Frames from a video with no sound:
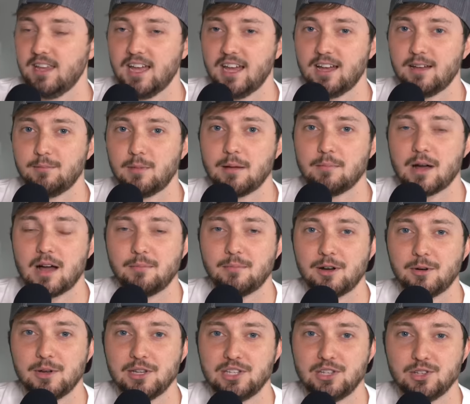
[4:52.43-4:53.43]
Yeah, my mom
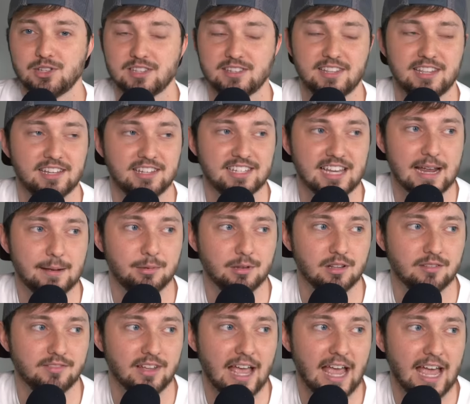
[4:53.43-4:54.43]
always uses the example of